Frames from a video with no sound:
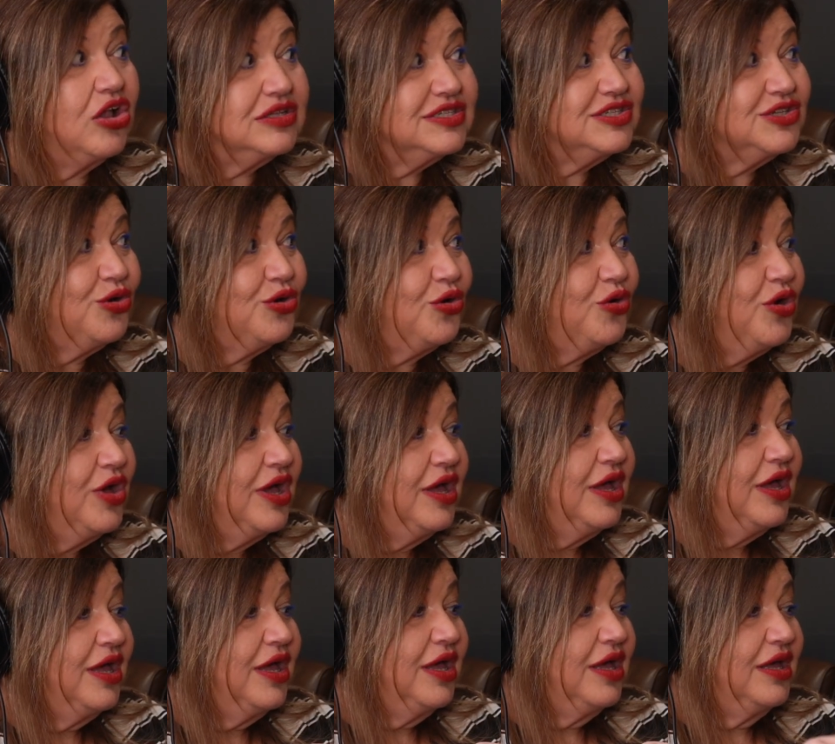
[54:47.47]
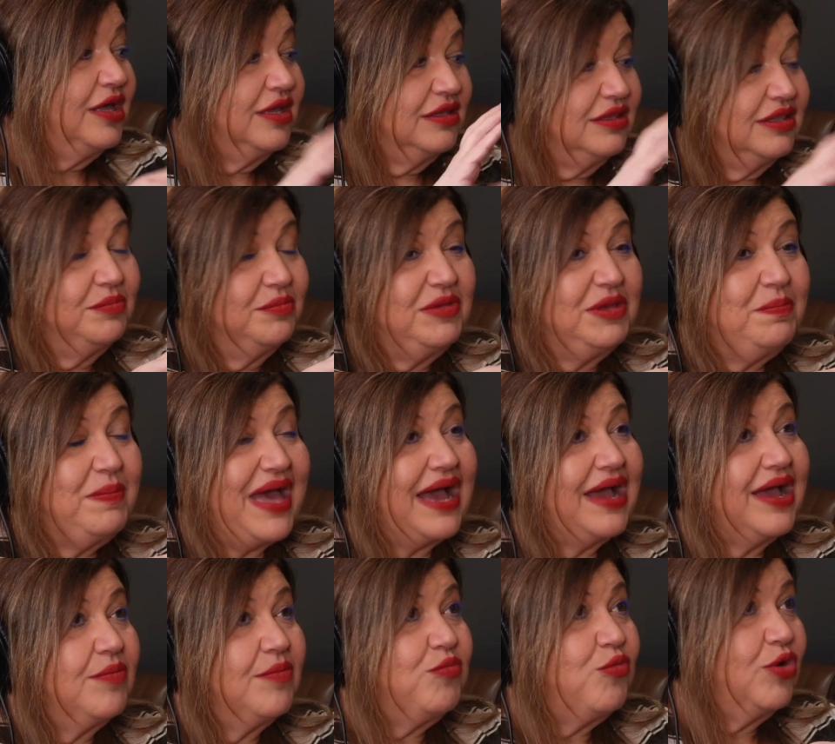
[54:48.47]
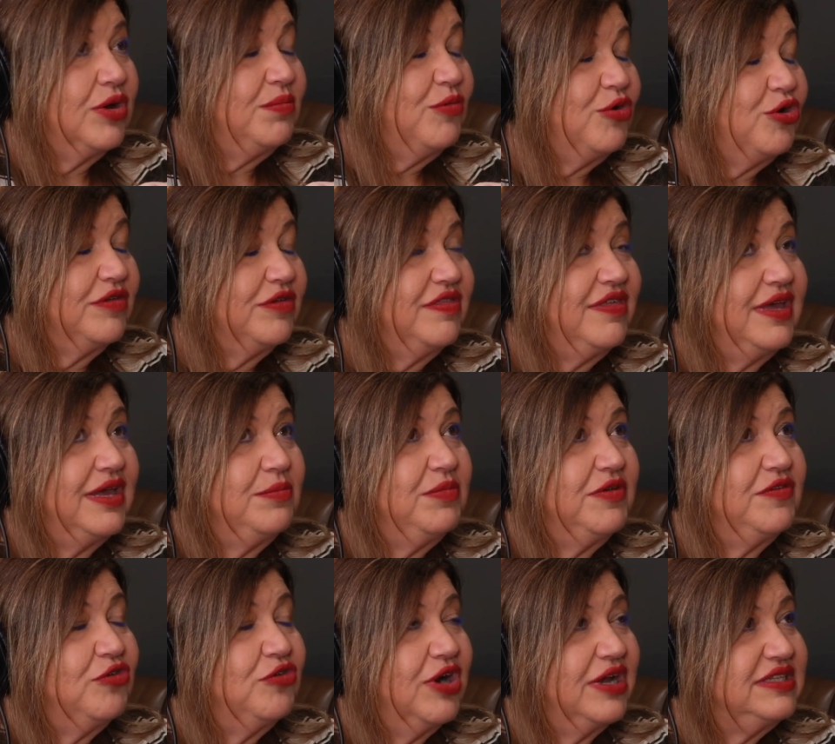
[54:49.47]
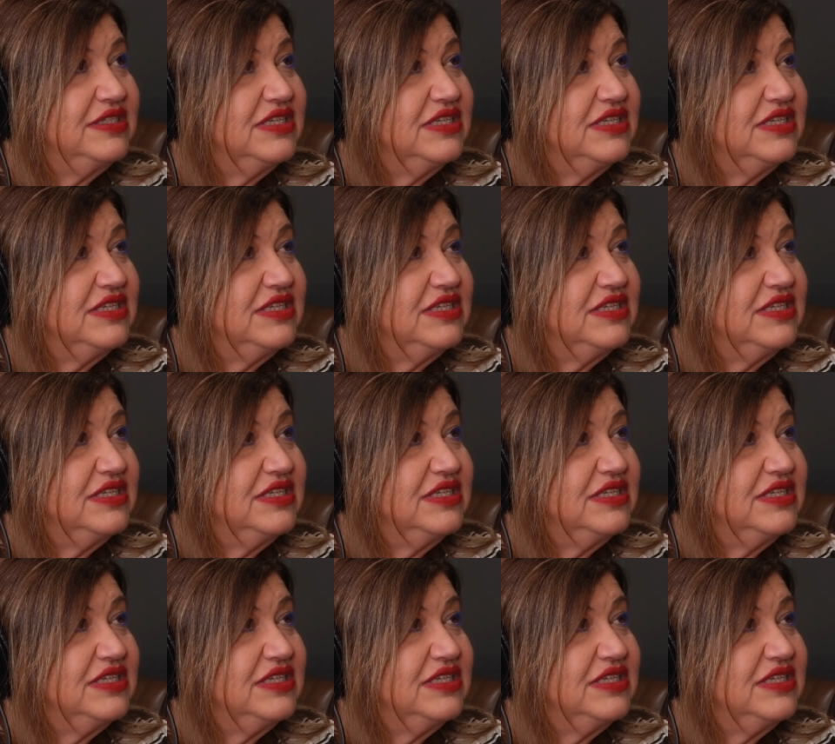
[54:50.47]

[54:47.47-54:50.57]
also, let me back up one more thing before